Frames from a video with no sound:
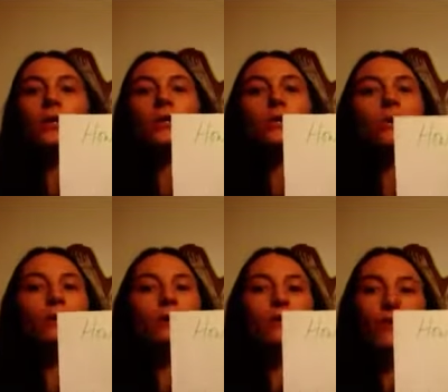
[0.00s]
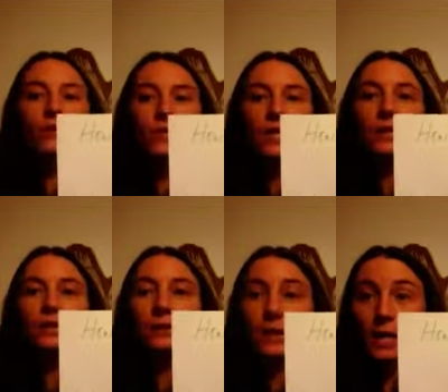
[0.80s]
250,
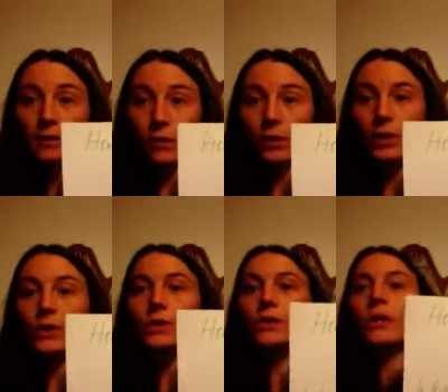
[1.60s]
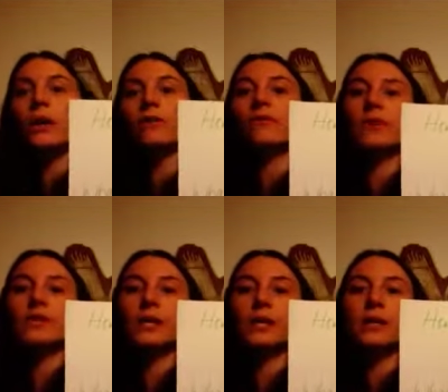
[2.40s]
10 quarters,
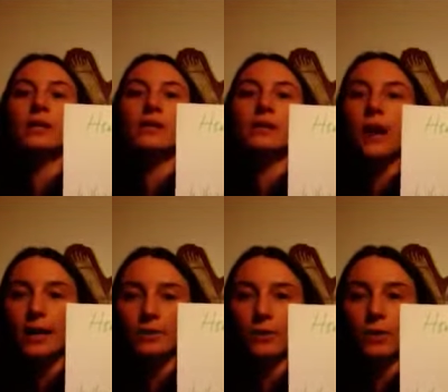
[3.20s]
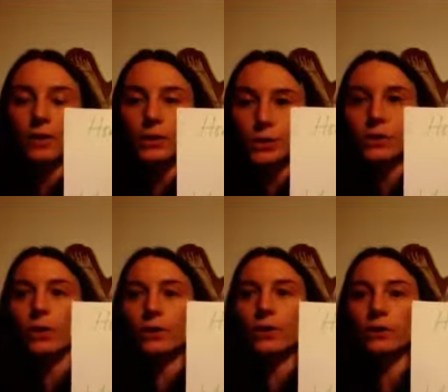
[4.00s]
versus 9 quarters,
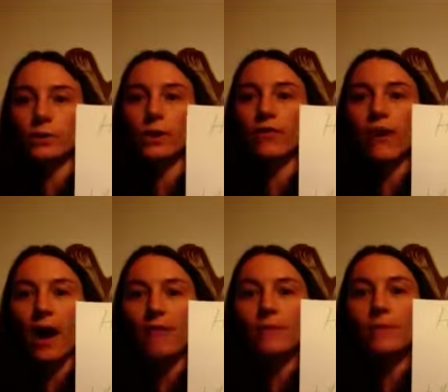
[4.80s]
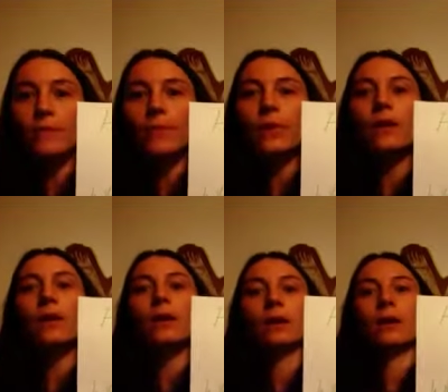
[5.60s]
225?
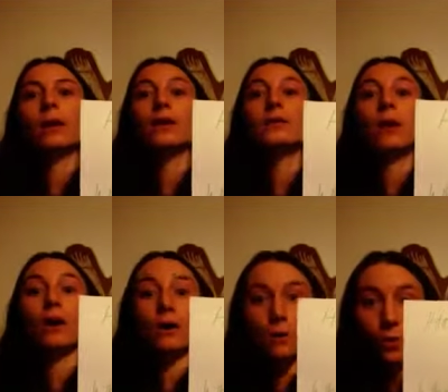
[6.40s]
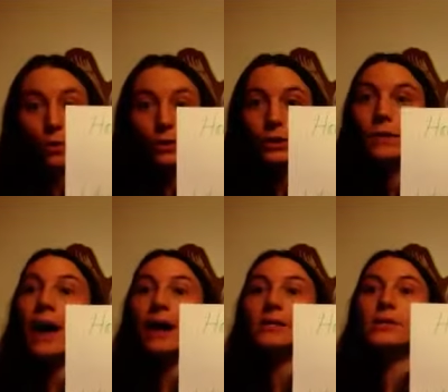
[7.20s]
It's a quarter
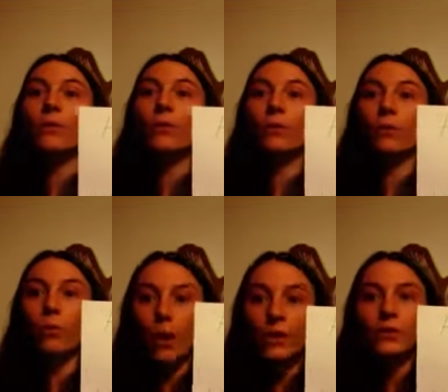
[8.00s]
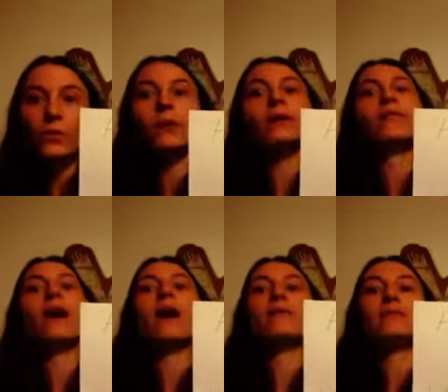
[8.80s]
less, or
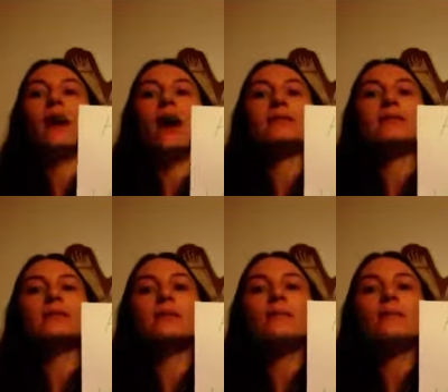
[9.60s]
125 less.